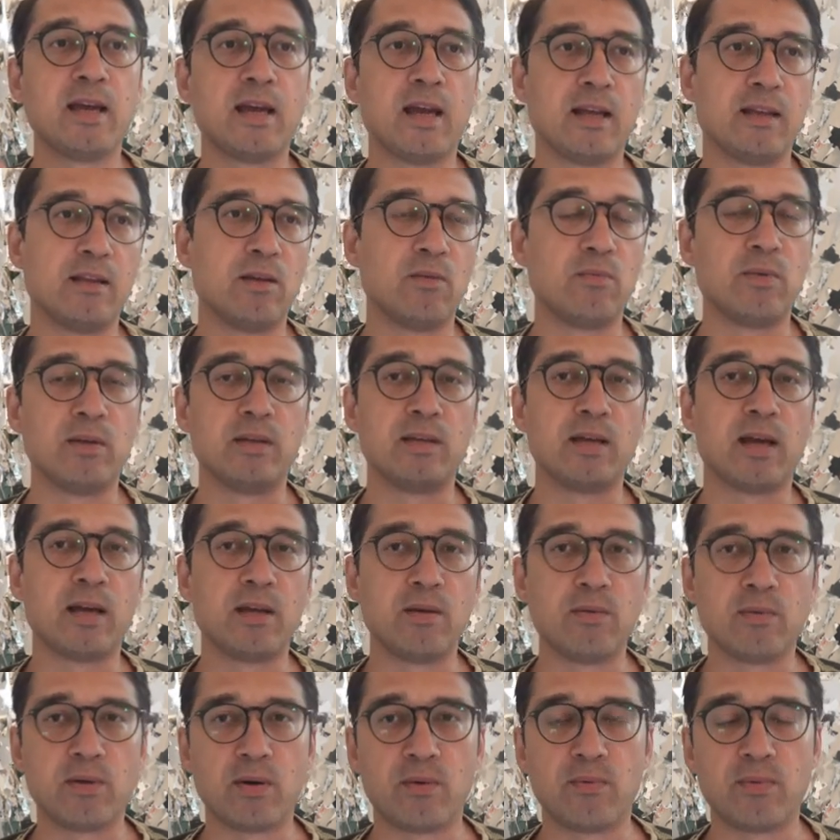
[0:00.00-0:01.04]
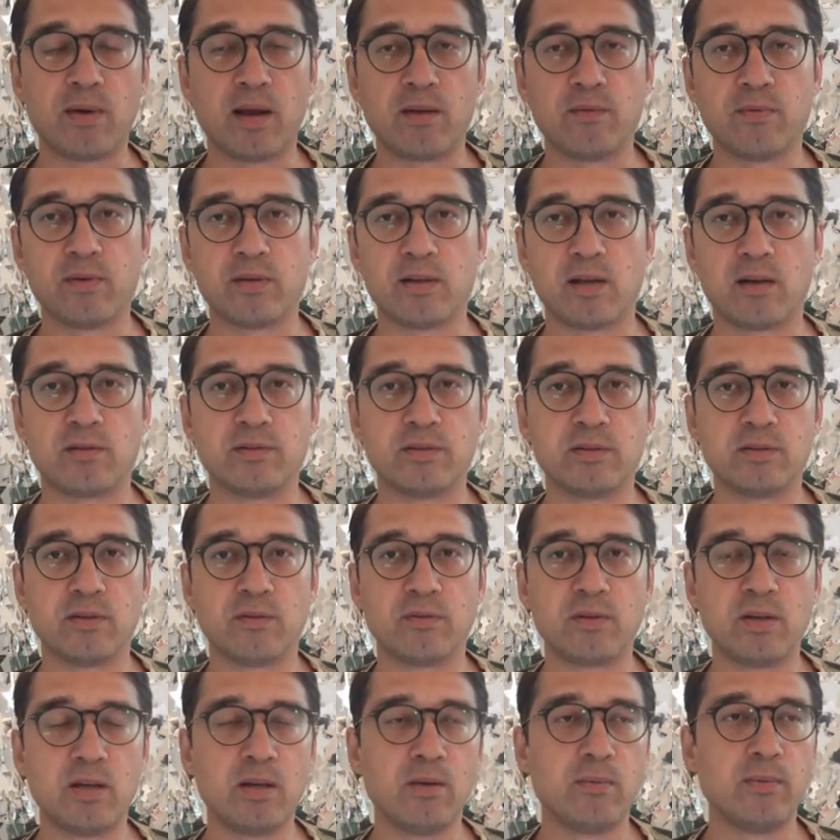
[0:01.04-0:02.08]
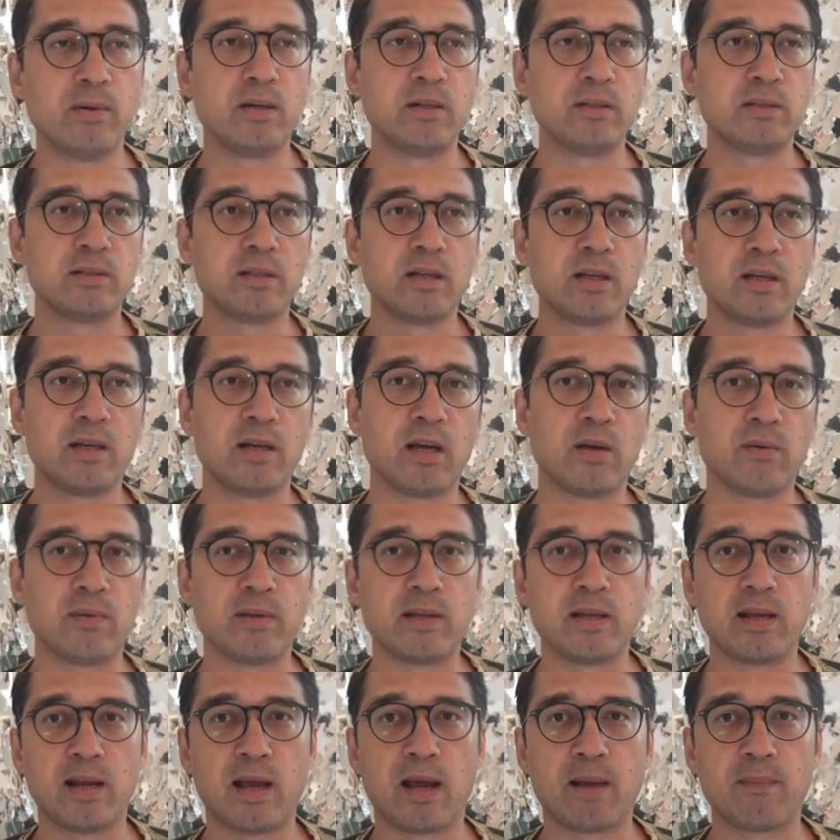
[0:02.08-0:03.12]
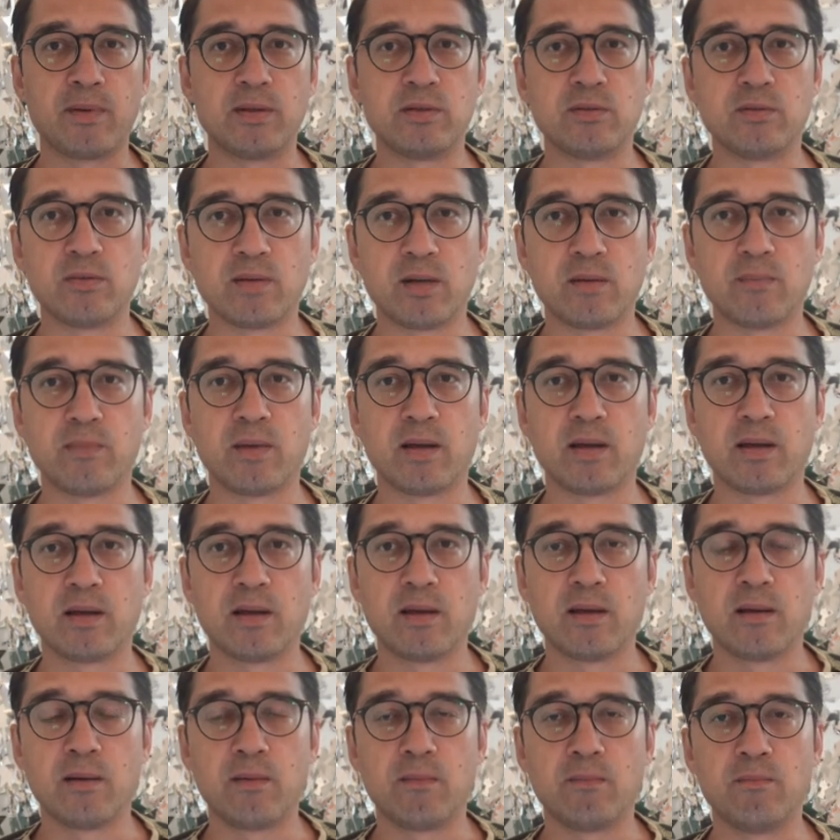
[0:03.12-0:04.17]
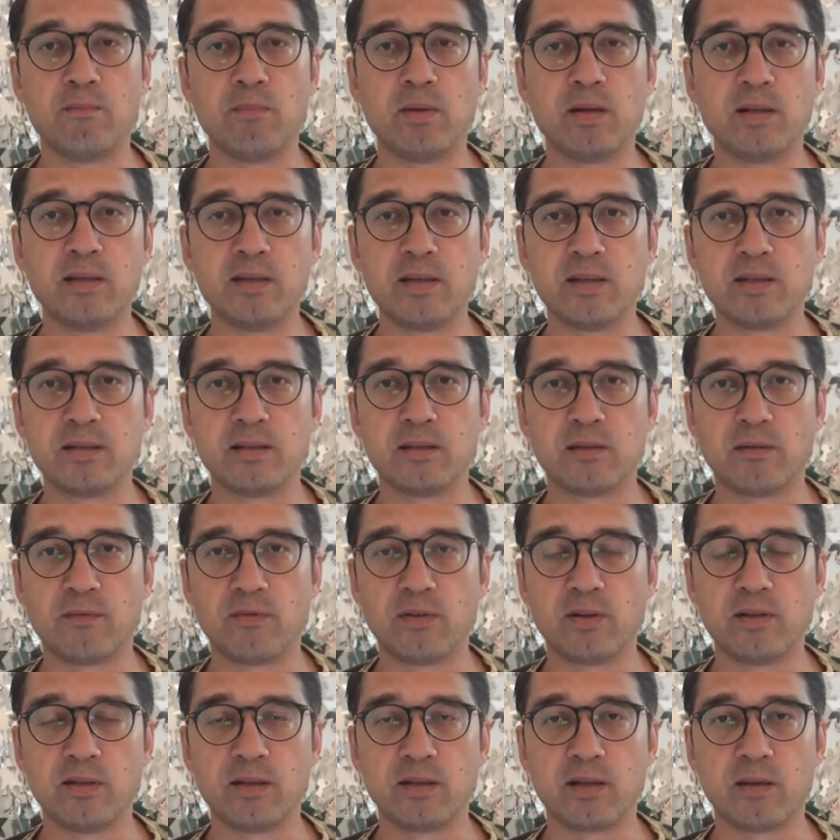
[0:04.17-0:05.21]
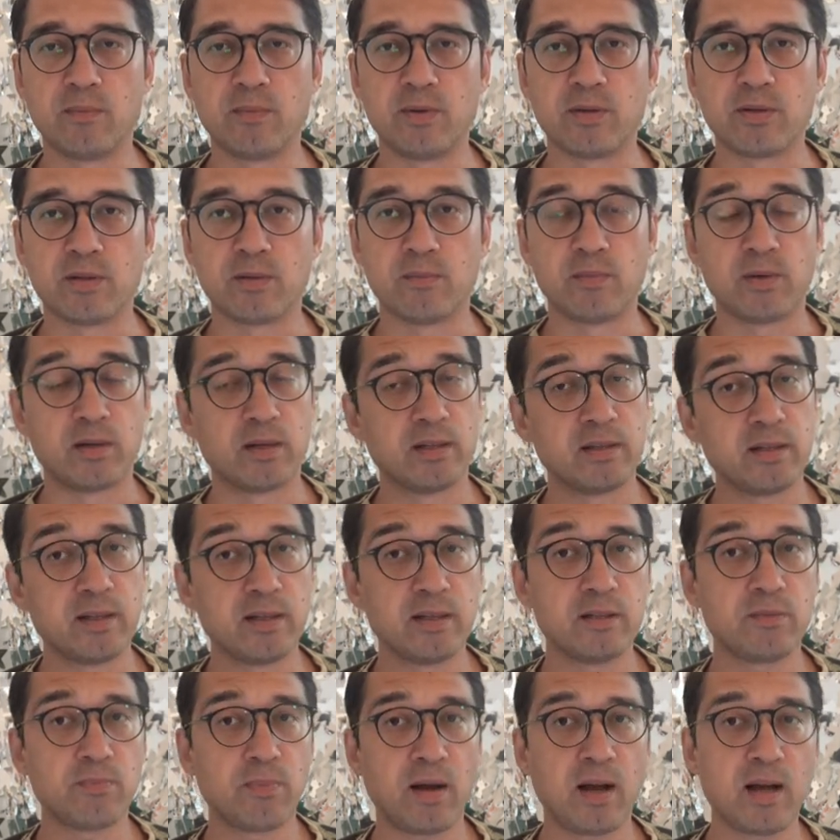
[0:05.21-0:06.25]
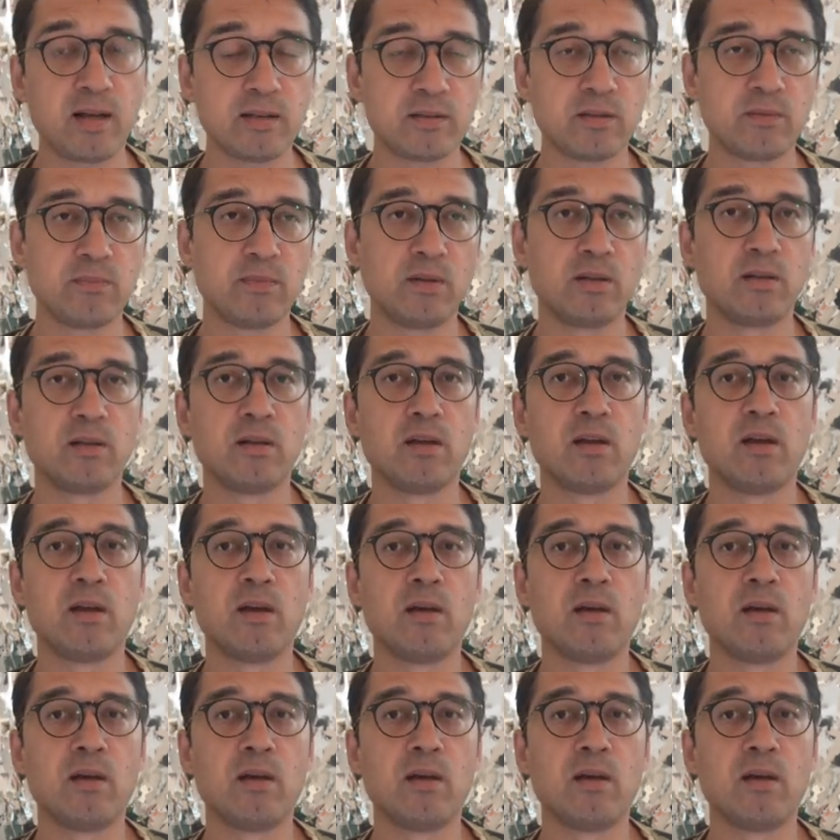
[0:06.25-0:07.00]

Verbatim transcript: and then with that you can rank for thousands of keywords, and when that happens you can make millions in affiliate commission, because it is possible,